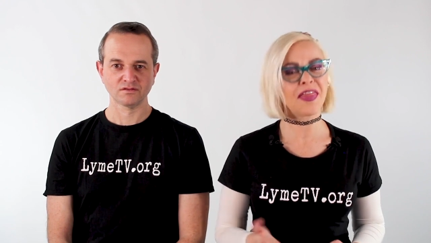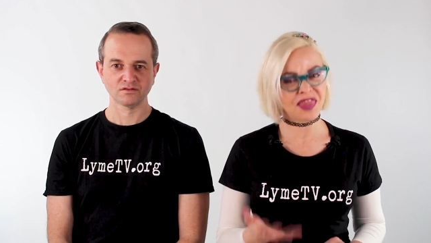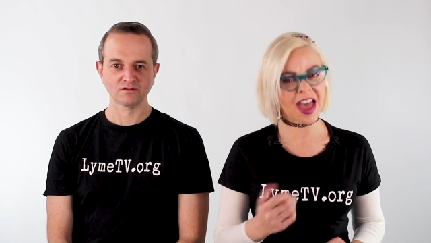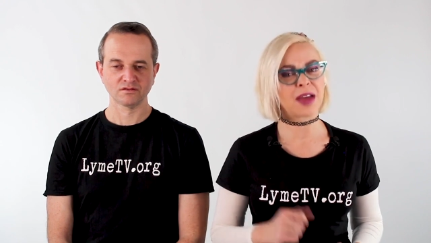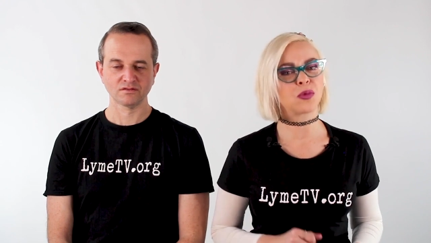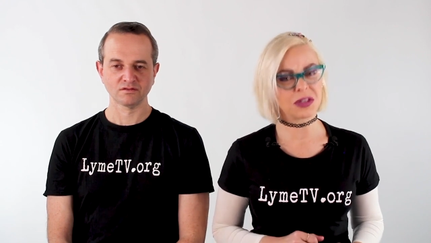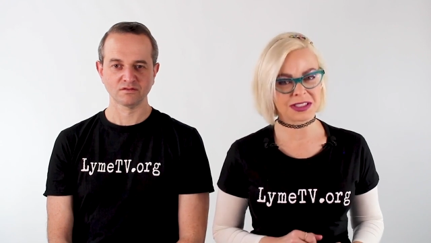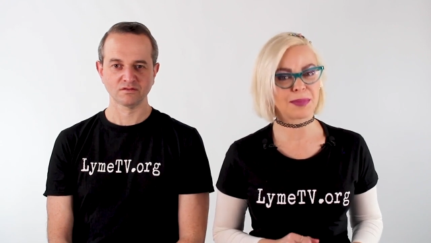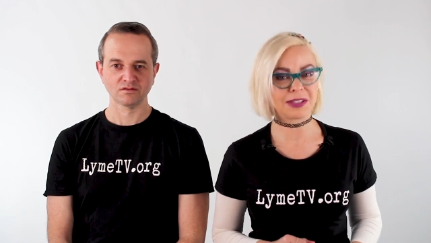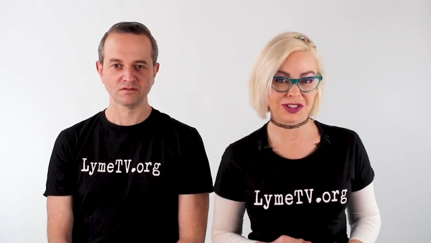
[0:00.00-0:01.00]
Speaker 1: and then we'll
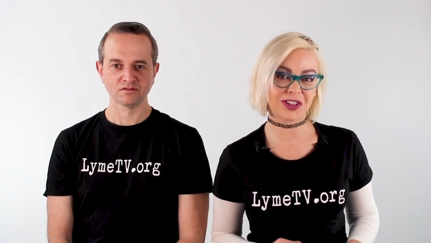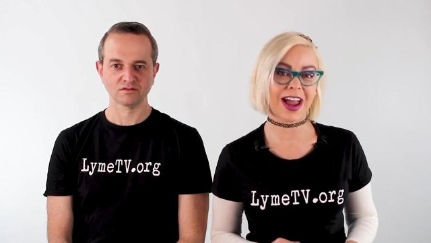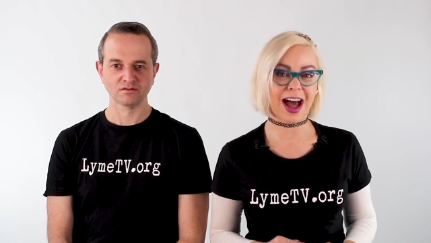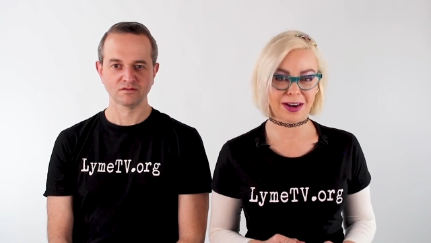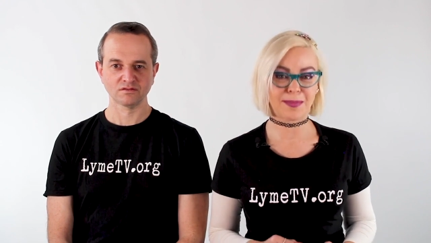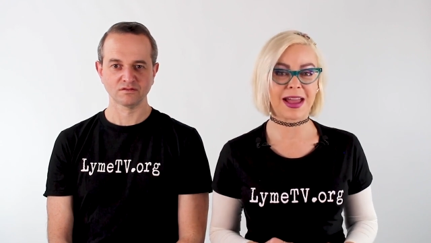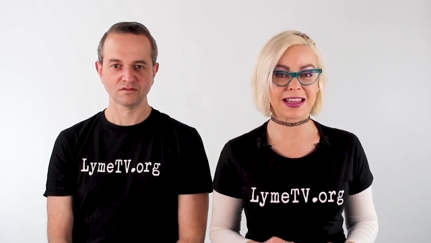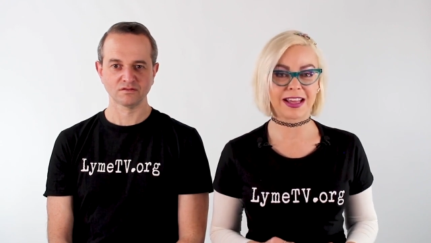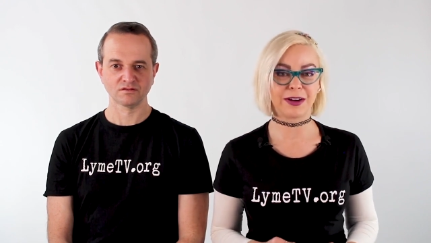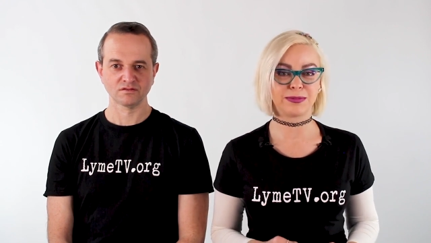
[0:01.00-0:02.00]
demonstrate how to
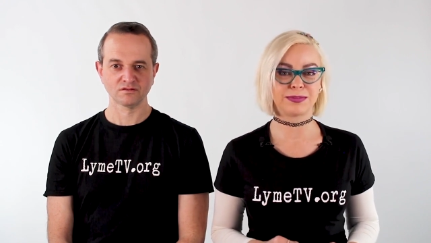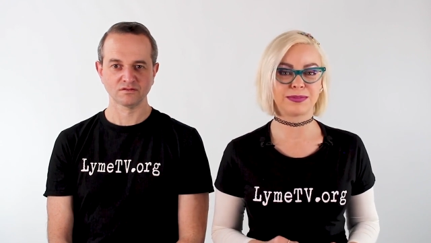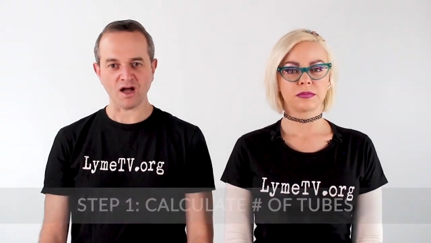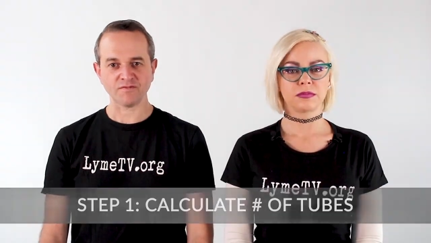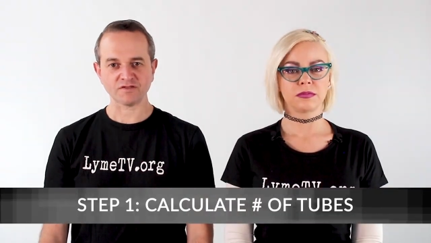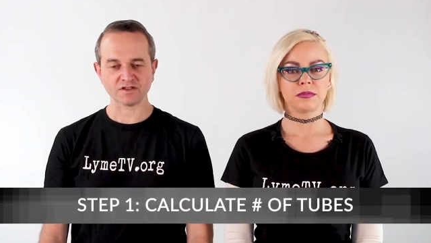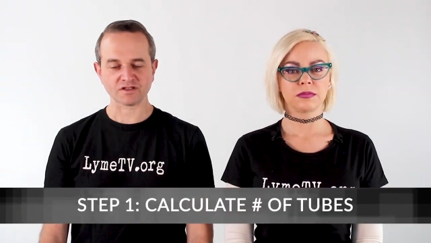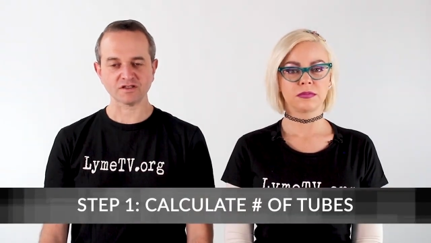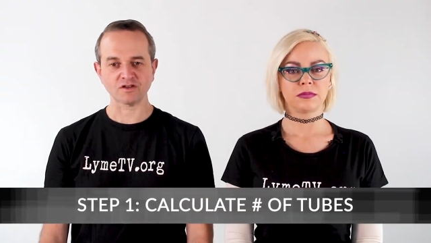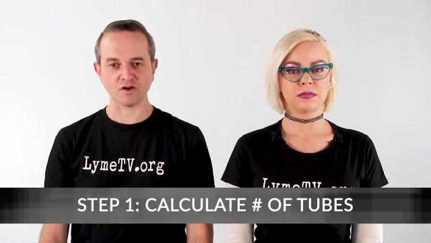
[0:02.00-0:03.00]
make them.
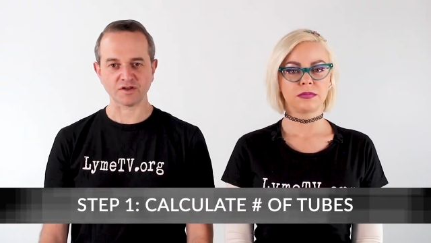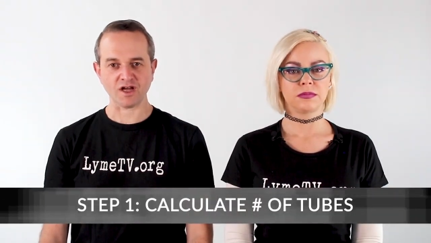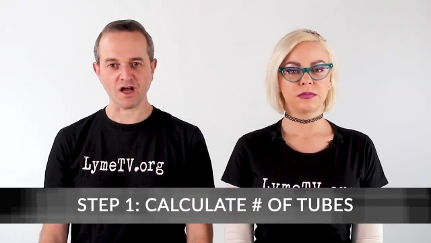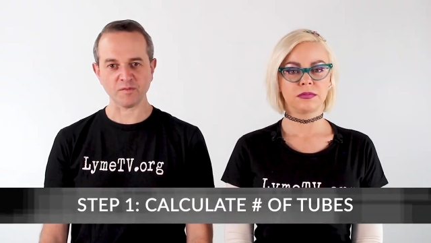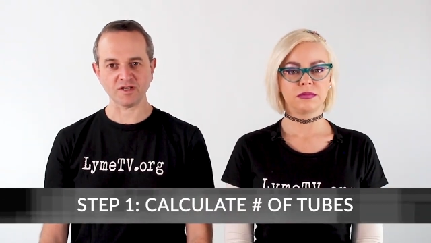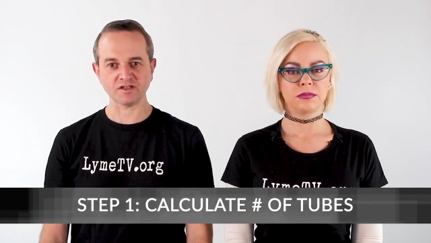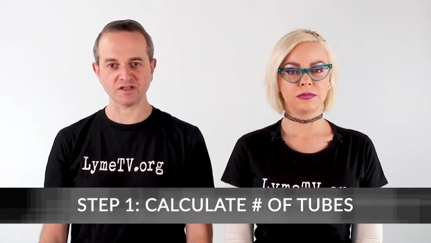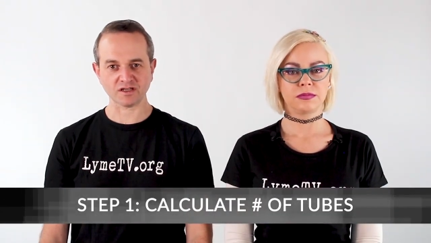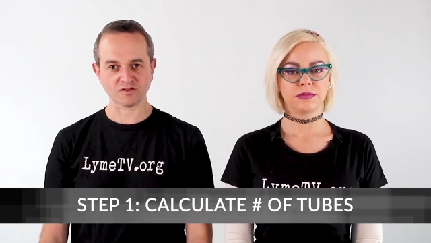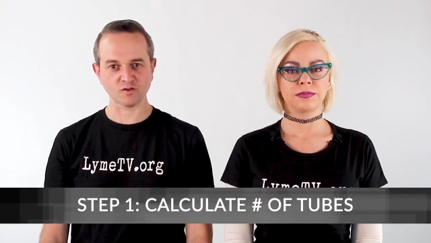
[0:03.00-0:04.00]
Speaker 2: Obviously, knowing how many
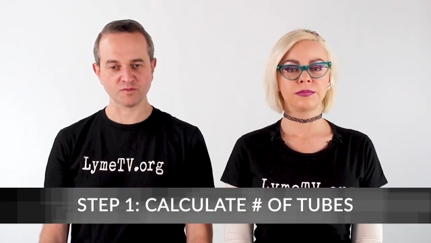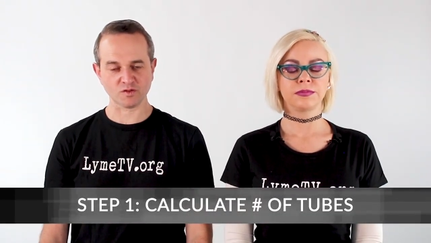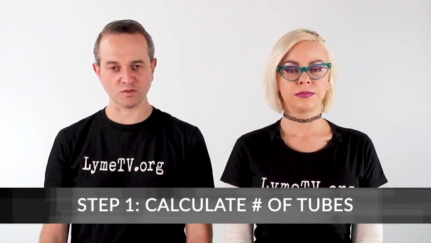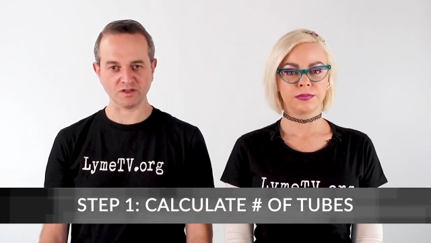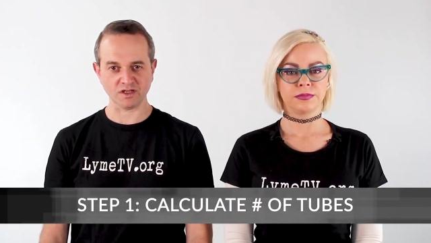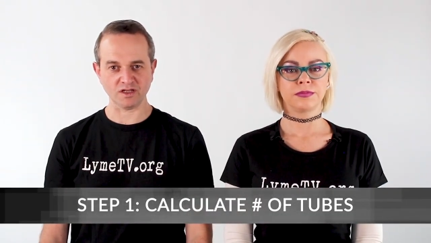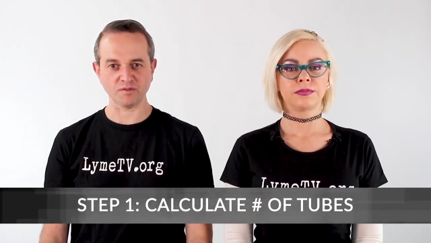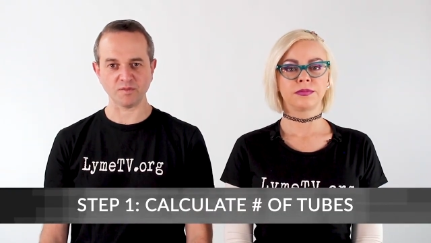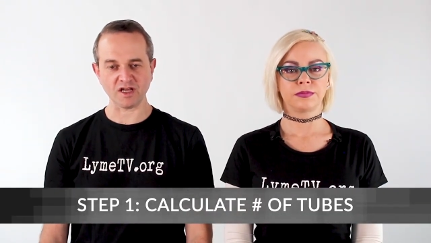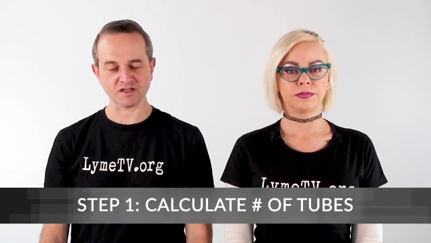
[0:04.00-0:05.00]
tick tubes you will
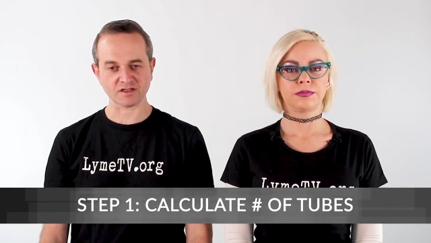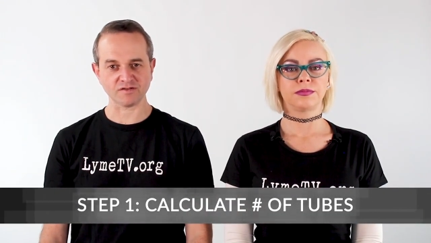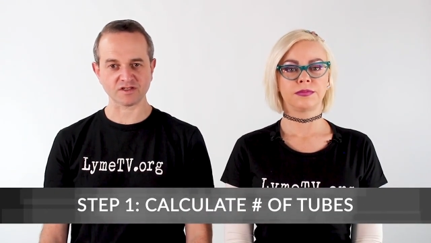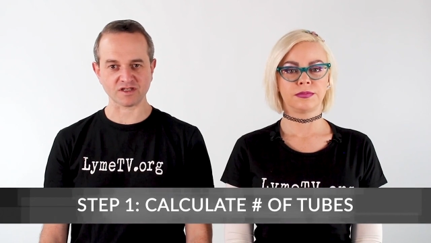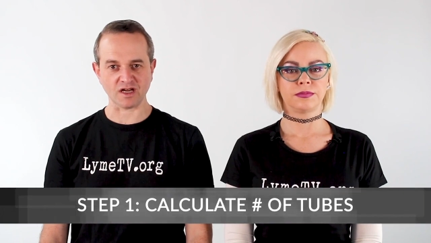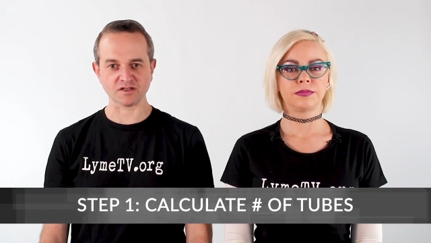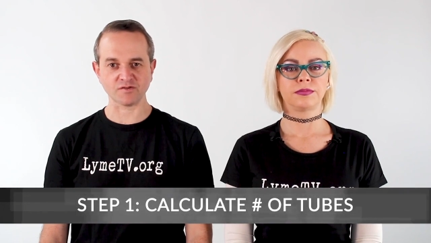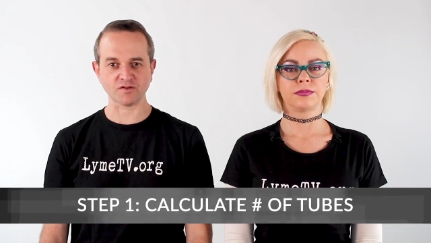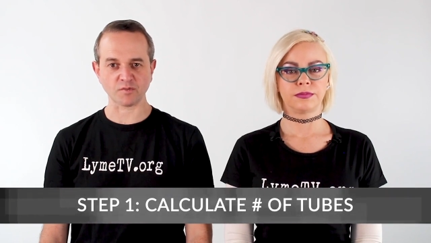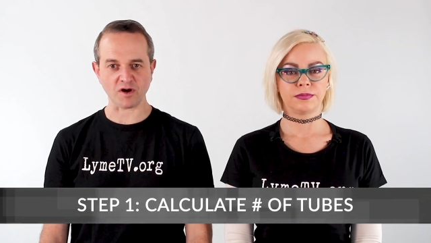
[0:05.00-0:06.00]
need based on the size
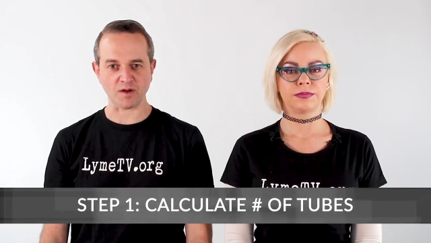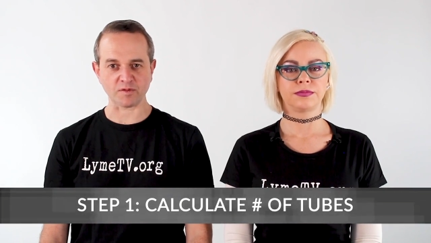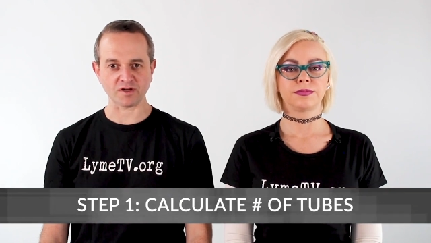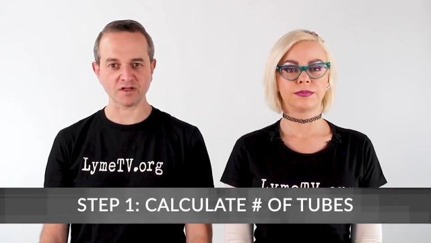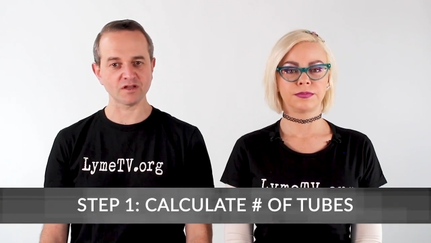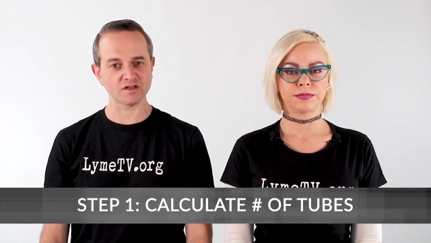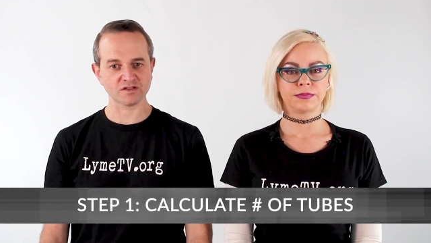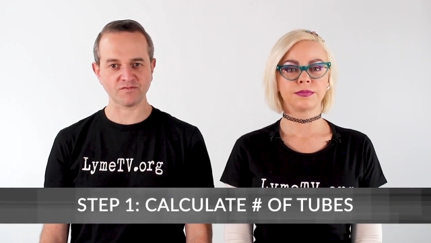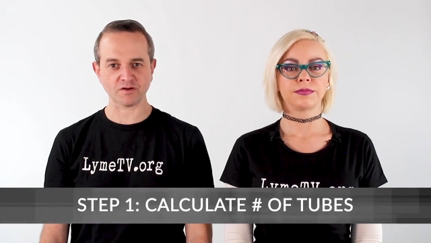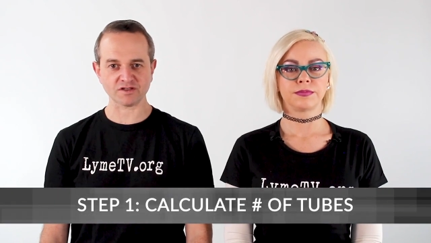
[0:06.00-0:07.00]
of your property
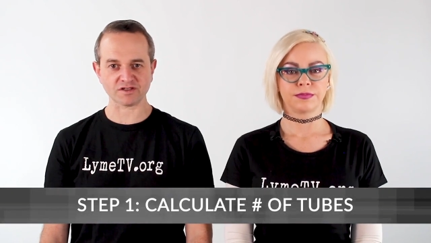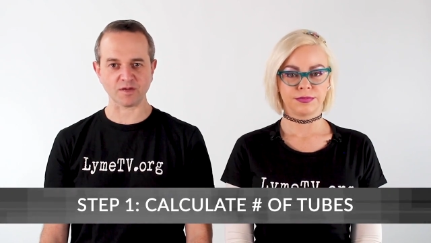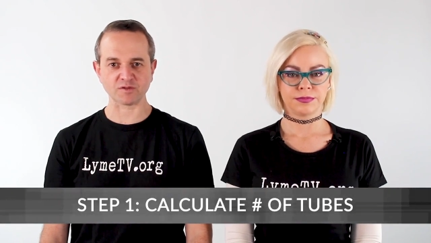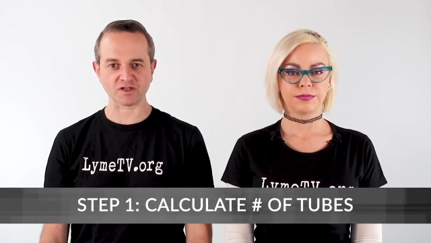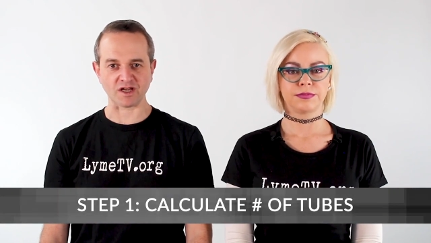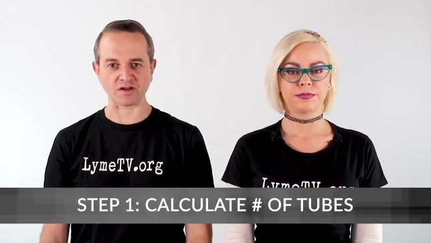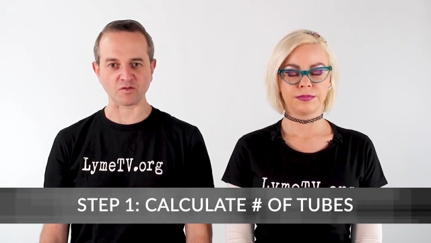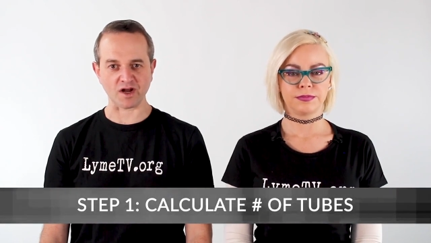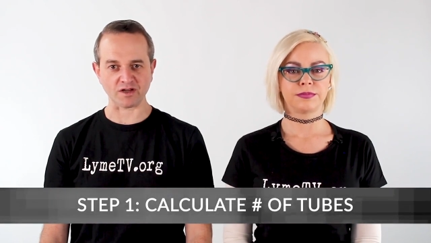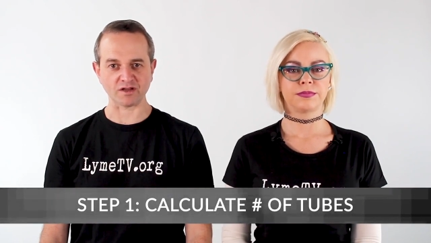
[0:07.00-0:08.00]
is the first step to
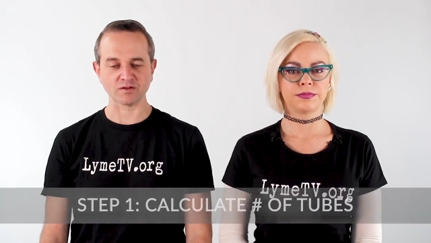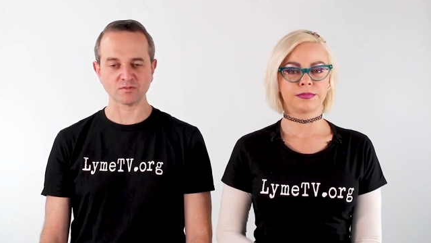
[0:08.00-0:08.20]
getting ready.